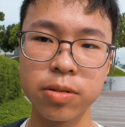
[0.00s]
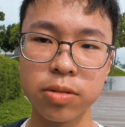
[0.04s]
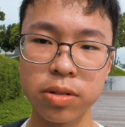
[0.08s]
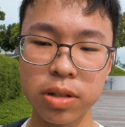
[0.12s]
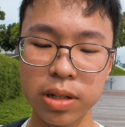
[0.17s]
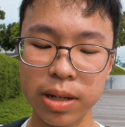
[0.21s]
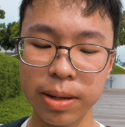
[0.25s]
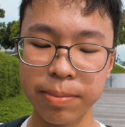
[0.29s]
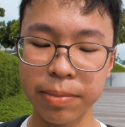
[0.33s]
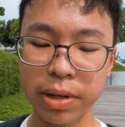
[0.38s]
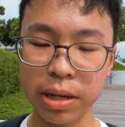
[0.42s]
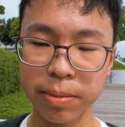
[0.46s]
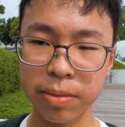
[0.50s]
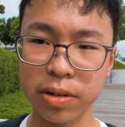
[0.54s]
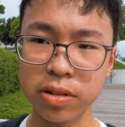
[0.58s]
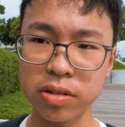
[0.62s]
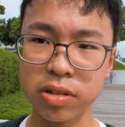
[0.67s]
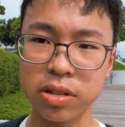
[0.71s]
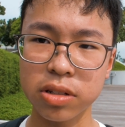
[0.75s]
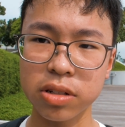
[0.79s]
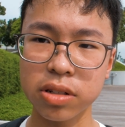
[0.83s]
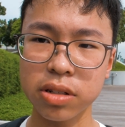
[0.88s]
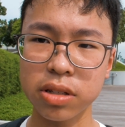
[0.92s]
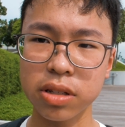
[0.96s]
you to be able
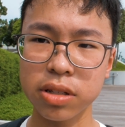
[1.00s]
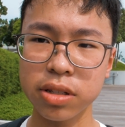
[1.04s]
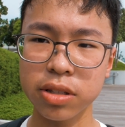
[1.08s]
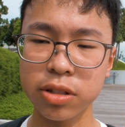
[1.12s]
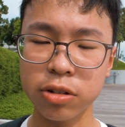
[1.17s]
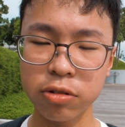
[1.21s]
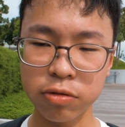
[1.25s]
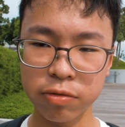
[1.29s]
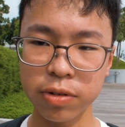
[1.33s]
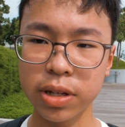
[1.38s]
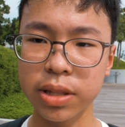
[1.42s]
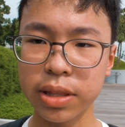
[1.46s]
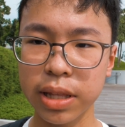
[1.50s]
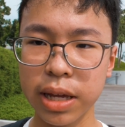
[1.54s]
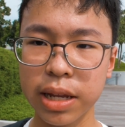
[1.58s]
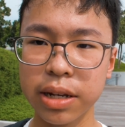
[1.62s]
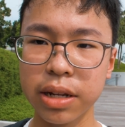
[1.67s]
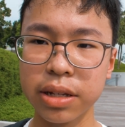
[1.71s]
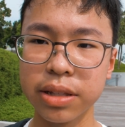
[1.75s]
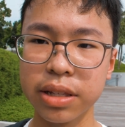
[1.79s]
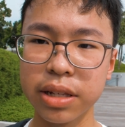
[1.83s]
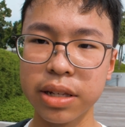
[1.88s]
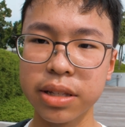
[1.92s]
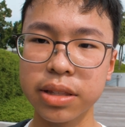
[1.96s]
to still retain
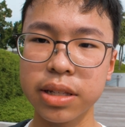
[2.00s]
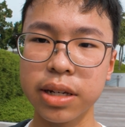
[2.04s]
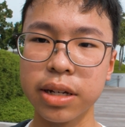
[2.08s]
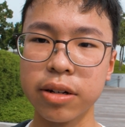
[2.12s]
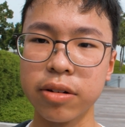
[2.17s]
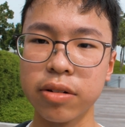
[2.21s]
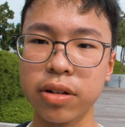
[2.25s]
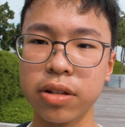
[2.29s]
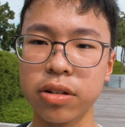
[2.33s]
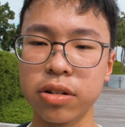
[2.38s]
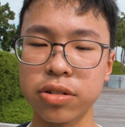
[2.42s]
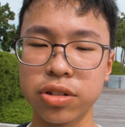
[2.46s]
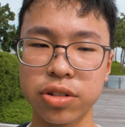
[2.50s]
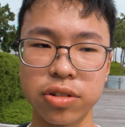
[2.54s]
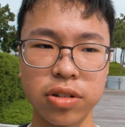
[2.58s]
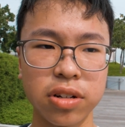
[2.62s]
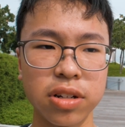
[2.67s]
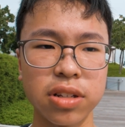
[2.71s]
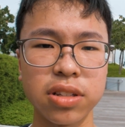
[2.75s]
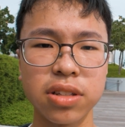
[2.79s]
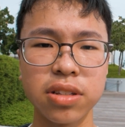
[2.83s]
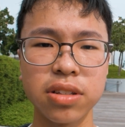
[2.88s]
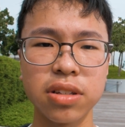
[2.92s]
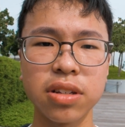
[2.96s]
the detail in your
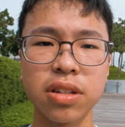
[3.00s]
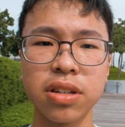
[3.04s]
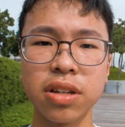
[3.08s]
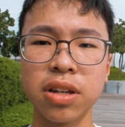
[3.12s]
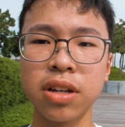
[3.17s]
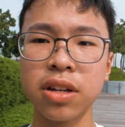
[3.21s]
shots.